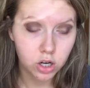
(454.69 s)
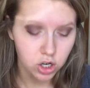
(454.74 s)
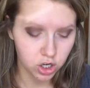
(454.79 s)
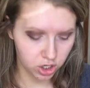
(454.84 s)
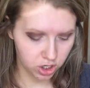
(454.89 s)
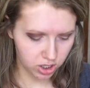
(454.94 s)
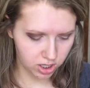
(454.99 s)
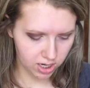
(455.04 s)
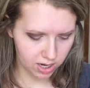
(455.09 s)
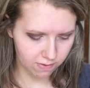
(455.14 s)

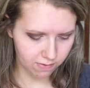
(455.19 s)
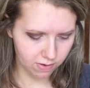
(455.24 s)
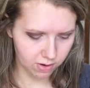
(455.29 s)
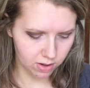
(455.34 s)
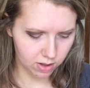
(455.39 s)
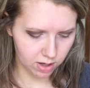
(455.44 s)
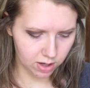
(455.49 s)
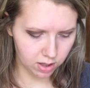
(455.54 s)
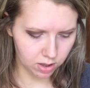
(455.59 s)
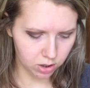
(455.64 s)
just to give
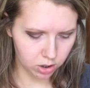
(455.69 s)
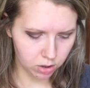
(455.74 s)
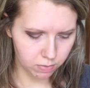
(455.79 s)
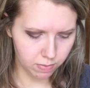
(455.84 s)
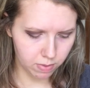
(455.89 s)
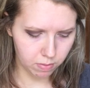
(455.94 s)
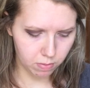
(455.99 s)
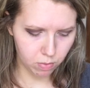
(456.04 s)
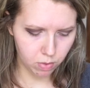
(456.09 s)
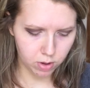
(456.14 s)
it like a little
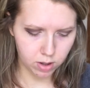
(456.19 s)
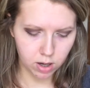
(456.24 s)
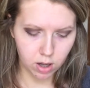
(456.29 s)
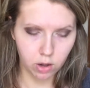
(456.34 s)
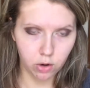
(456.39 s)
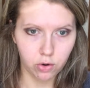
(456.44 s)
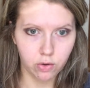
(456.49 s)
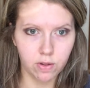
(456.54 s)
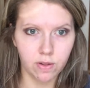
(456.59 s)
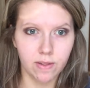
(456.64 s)
bit more
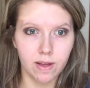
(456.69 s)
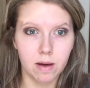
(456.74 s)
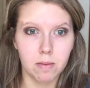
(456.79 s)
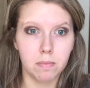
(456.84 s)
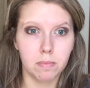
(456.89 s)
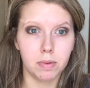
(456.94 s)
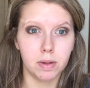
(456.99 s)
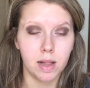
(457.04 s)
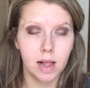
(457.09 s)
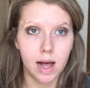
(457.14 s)
color than
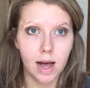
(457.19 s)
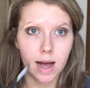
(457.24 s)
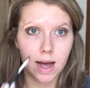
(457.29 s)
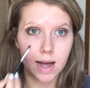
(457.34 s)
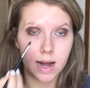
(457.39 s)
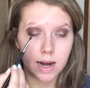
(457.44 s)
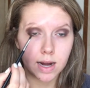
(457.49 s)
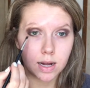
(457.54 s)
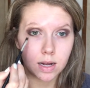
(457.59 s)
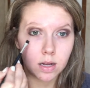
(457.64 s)
that
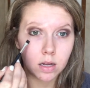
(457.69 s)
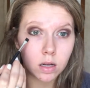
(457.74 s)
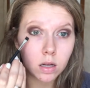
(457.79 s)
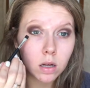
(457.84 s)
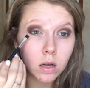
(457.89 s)
black.